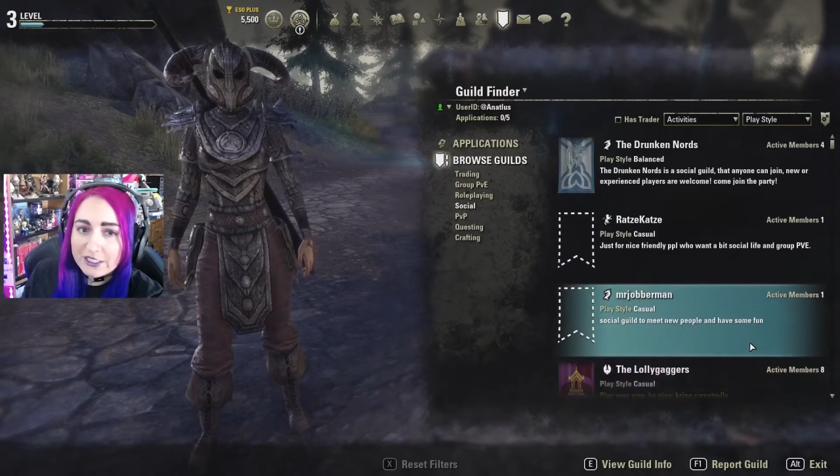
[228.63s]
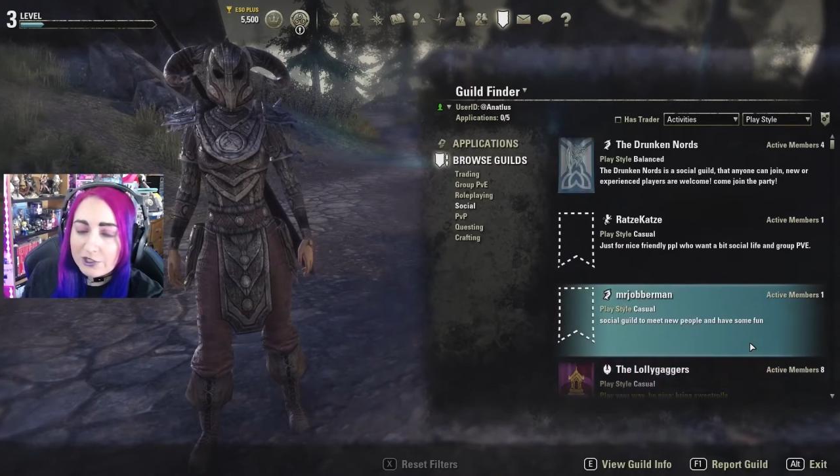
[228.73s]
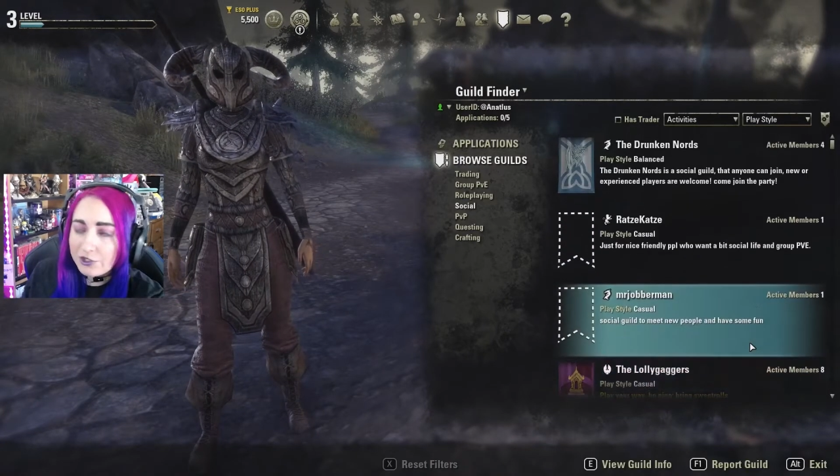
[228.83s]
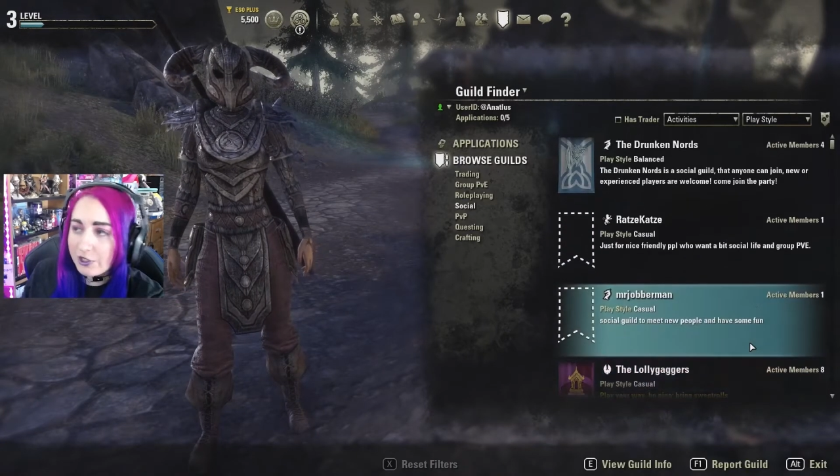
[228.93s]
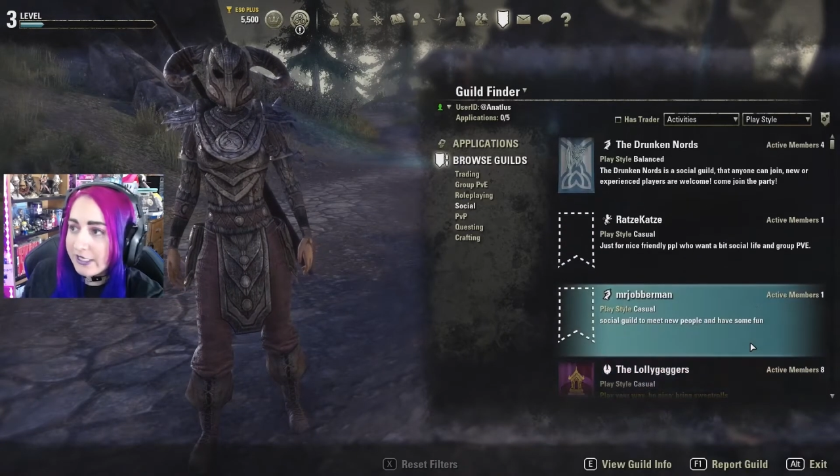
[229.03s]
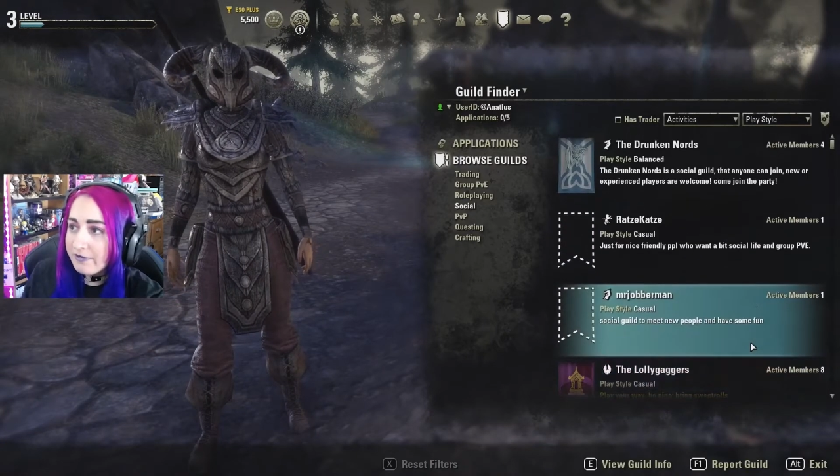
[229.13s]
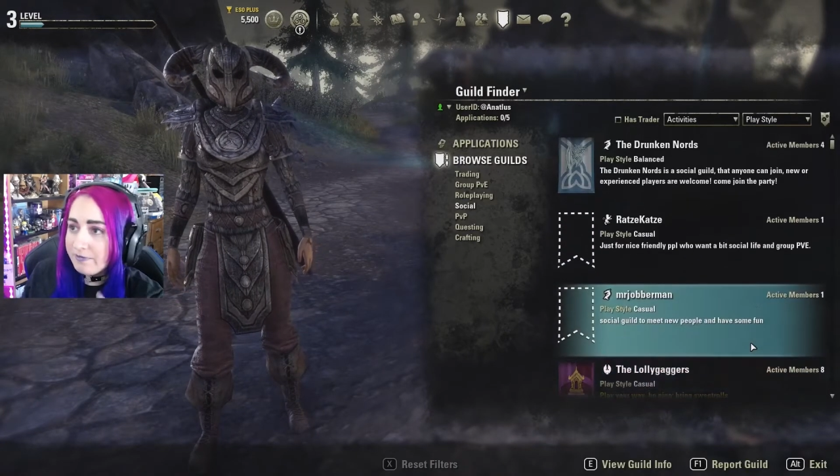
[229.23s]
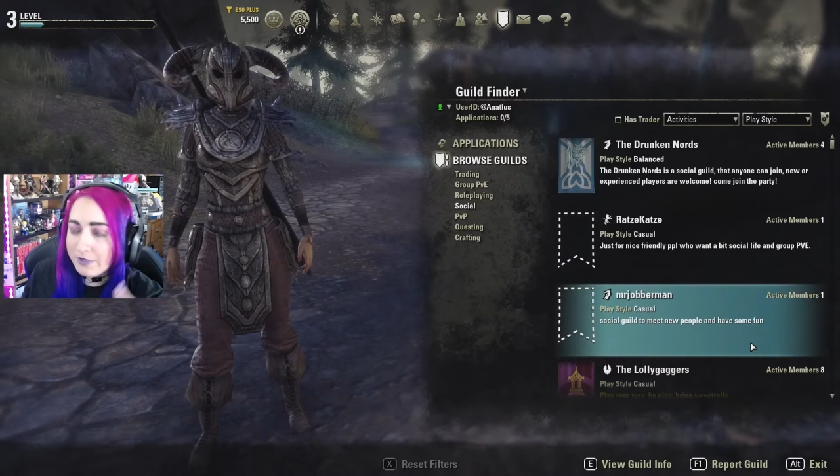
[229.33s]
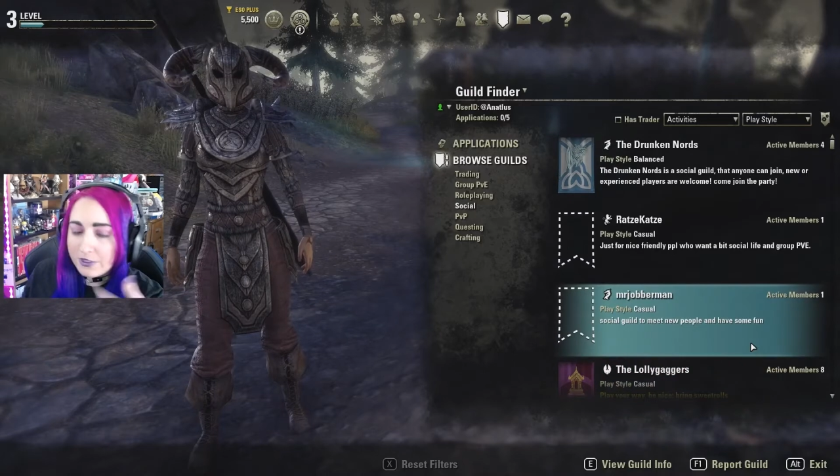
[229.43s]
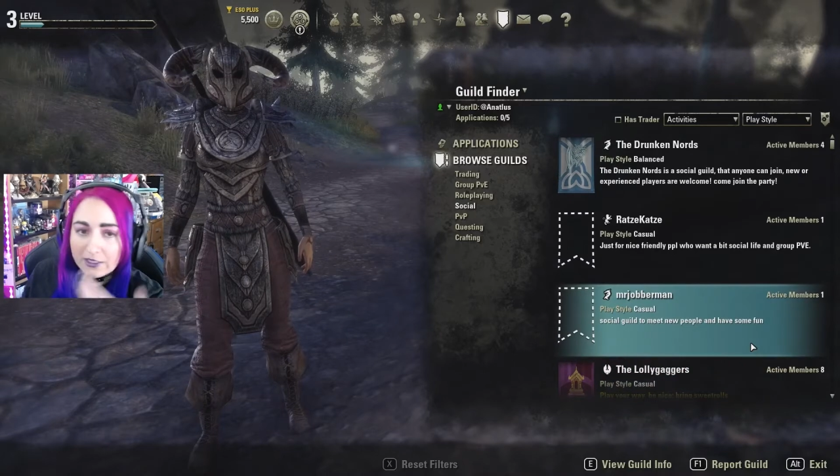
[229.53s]
to join,
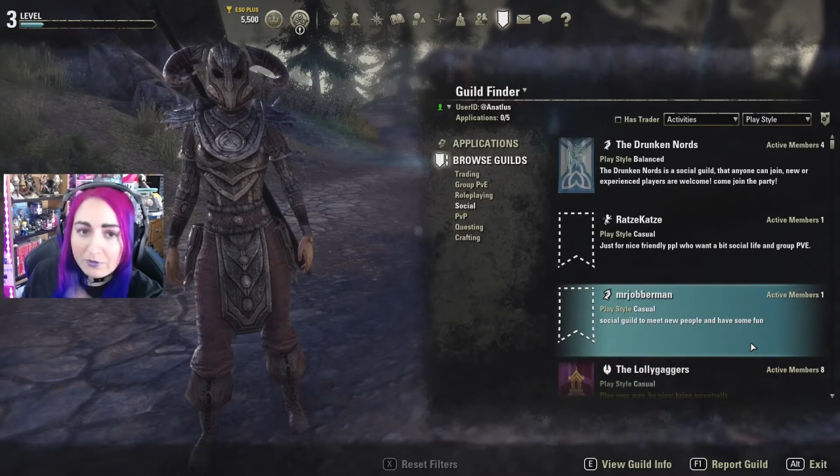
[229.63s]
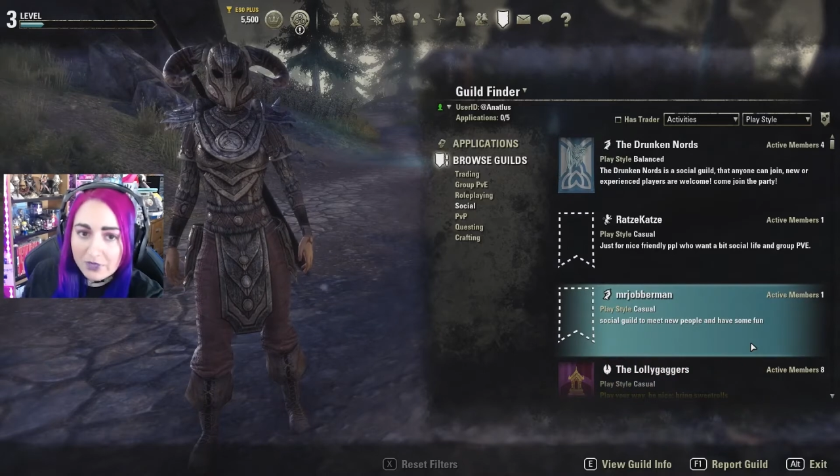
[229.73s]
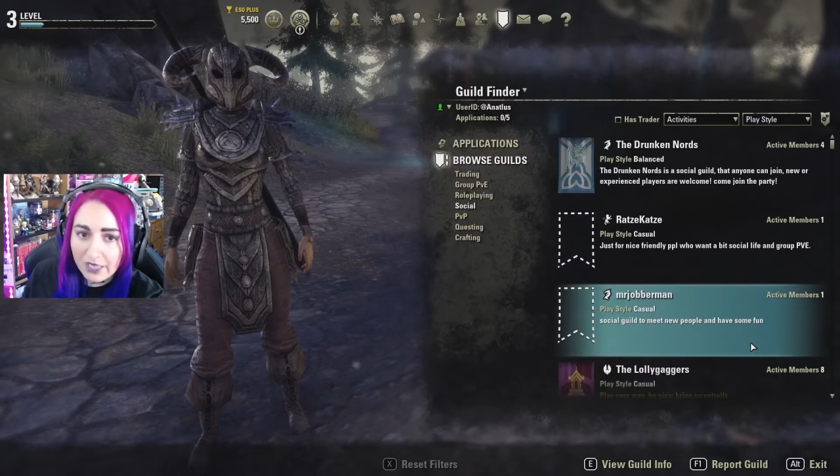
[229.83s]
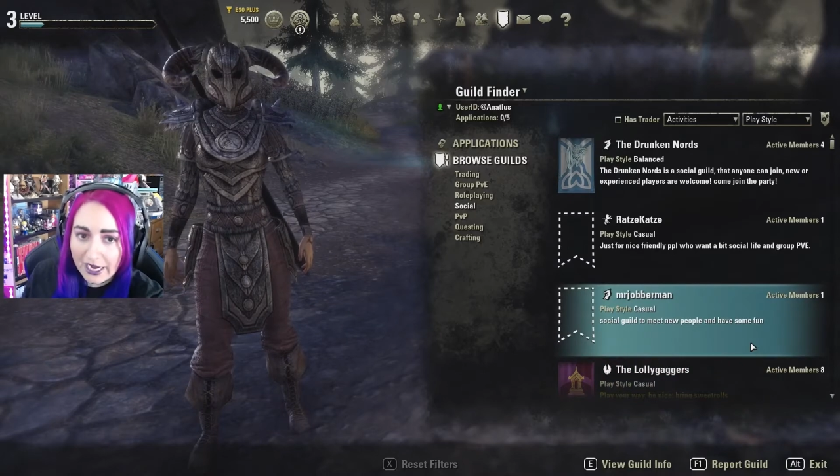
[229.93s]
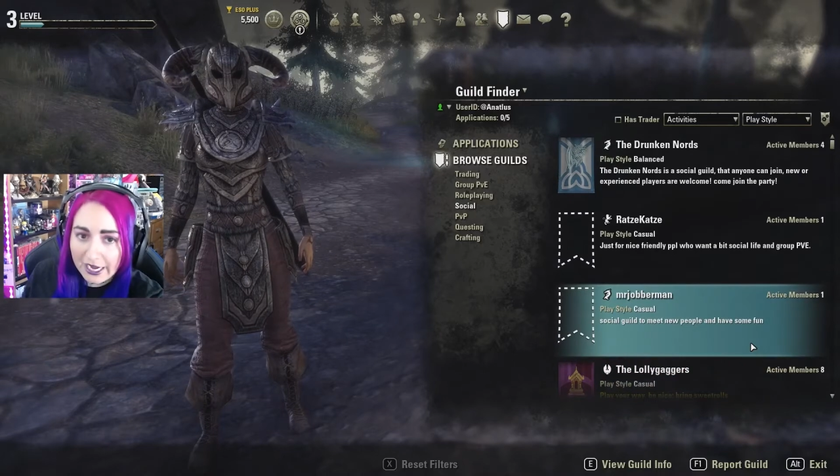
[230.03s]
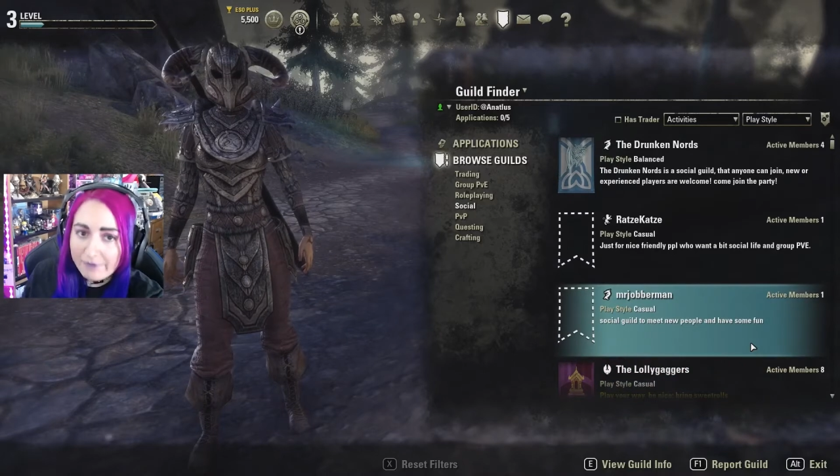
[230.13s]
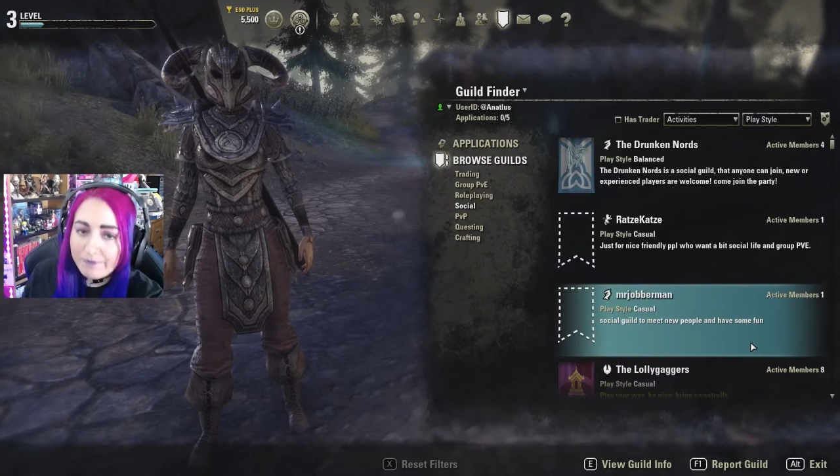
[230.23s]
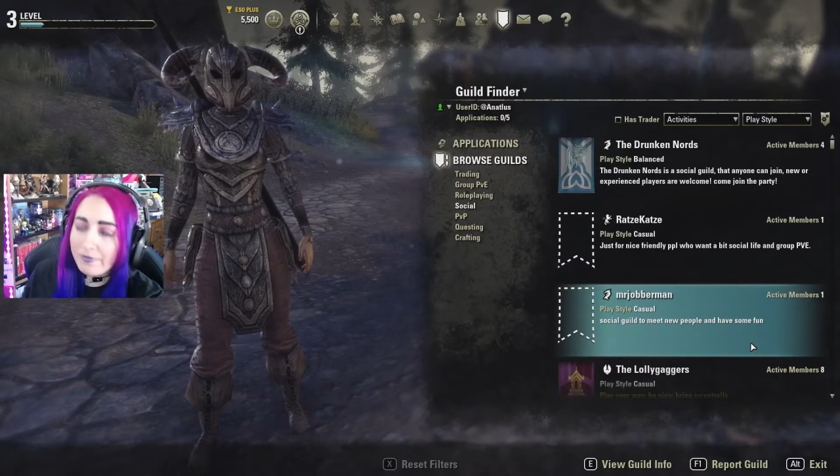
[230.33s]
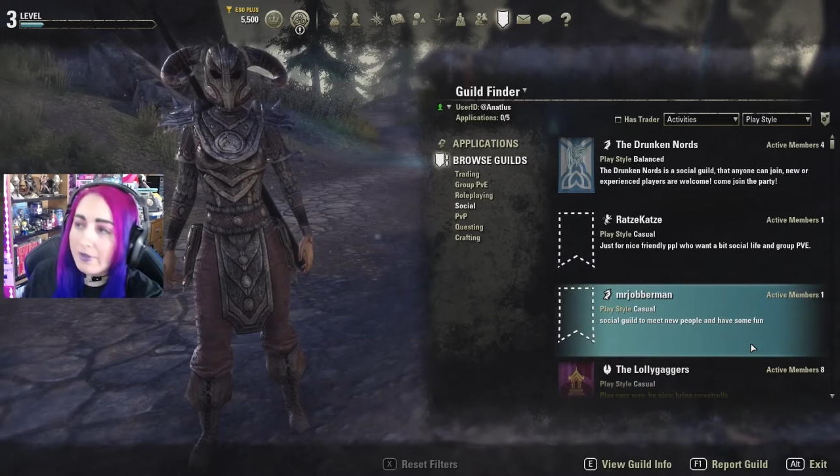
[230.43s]
you can apply